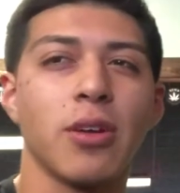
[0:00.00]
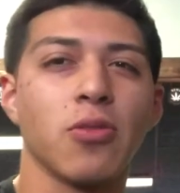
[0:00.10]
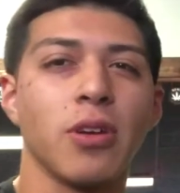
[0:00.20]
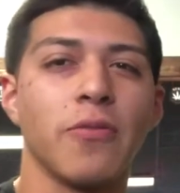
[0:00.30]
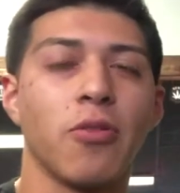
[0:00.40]
or
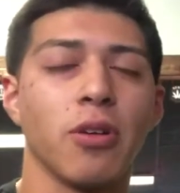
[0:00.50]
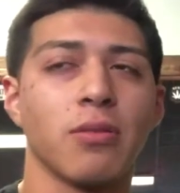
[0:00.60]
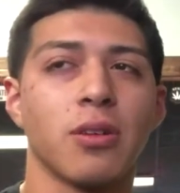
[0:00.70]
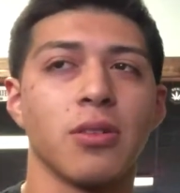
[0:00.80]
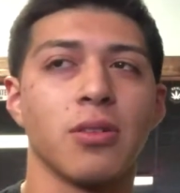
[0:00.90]
24
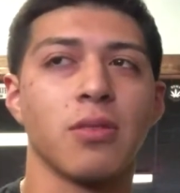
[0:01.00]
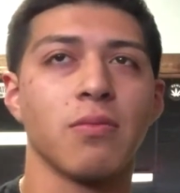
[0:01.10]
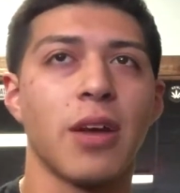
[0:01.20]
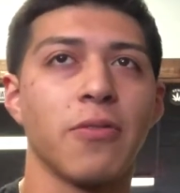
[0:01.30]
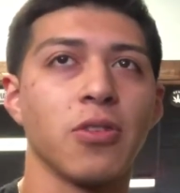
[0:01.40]
because
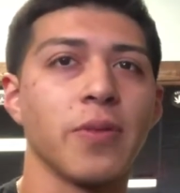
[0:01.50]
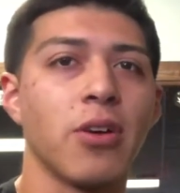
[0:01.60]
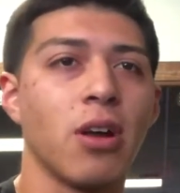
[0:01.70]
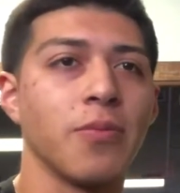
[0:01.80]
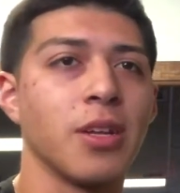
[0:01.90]
everyone's been
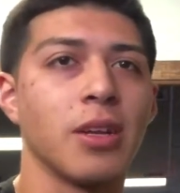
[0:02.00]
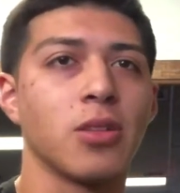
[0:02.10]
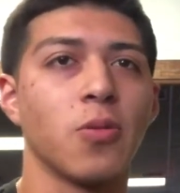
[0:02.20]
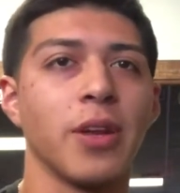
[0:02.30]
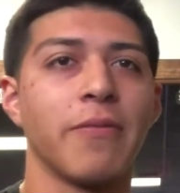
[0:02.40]
calling me like
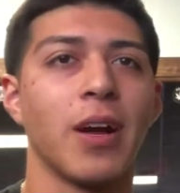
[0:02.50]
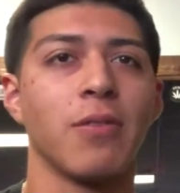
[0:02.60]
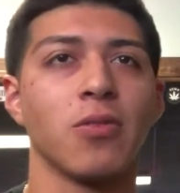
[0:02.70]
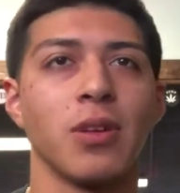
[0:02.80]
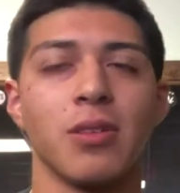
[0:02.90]
25
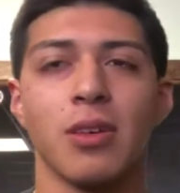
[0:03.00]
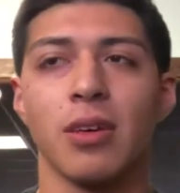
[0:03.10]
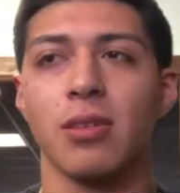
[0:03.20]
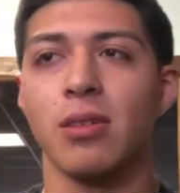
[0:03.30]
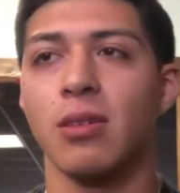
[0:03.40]
or
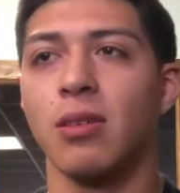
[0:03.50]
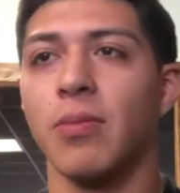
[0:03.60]
26,